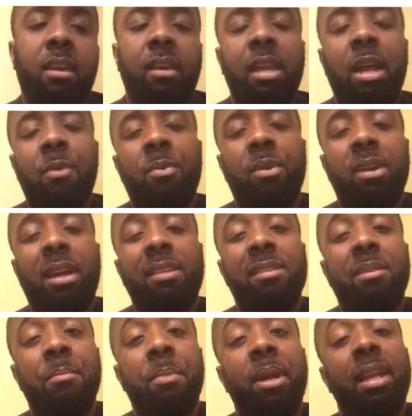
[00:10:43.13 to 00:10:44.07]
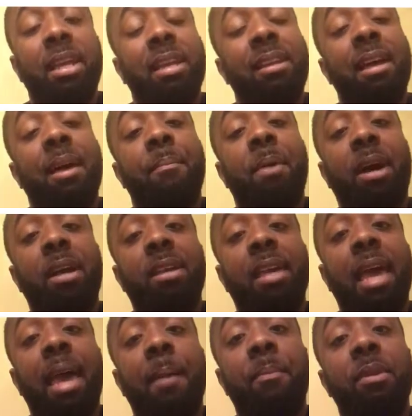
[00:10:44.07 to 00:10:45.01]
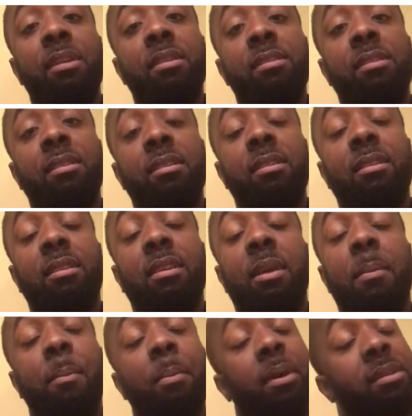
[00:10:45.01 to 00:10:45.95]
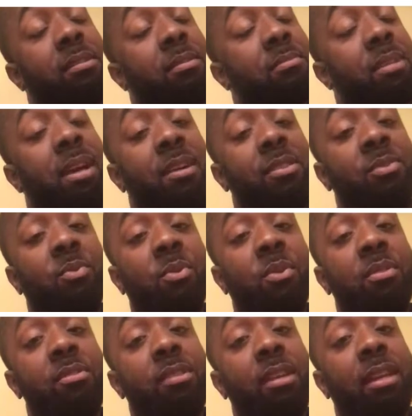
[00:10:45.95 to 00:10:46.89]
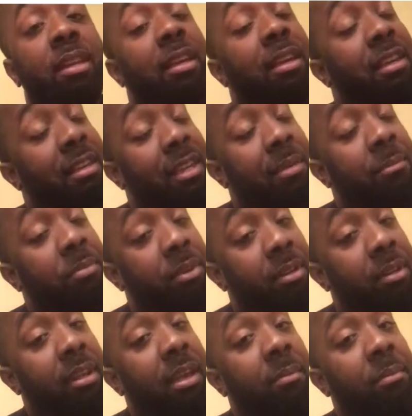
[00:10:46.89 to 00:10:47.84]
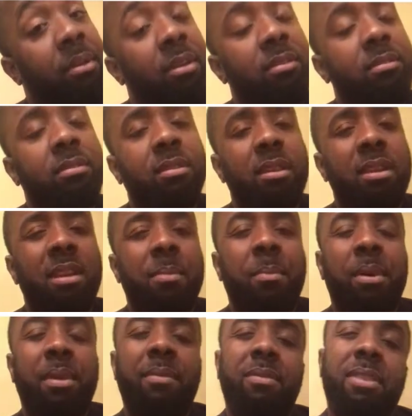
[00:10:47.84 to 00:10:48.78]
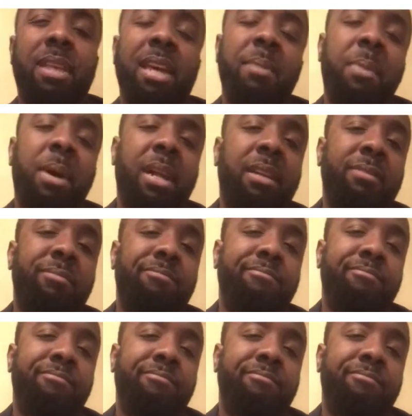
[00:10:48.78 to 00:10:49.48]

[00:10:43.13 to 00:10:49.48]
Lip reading: And I realize that money cannot buy you happiness, but sometimes the world say that it can get pretty damn close. But if you think about it,